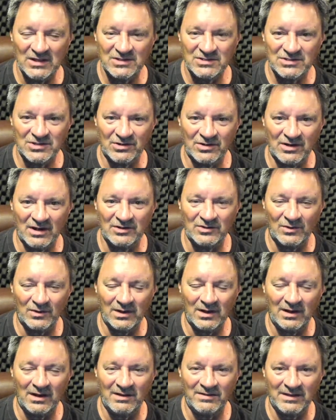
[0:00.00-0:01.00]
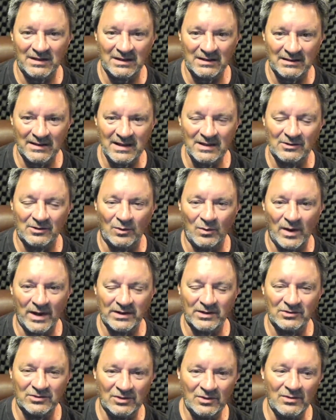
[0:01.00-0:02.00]
So you're not doing anything illegal. What
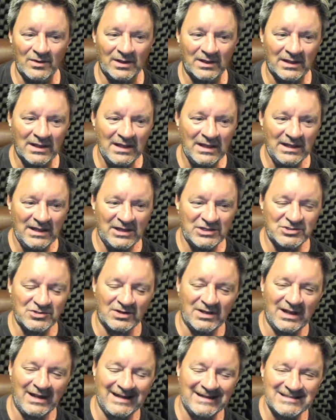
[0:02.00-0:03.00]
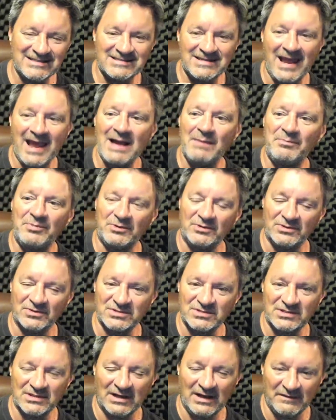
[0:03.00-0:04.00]
you're doing is you're getting
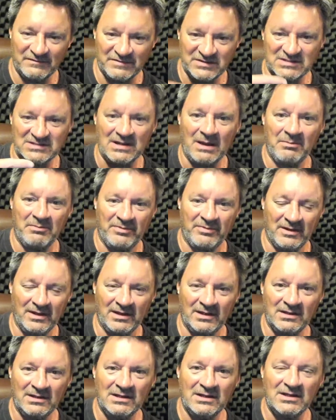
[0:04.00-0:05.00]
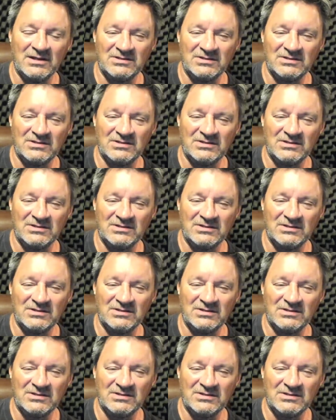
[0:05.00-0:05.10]
samples of something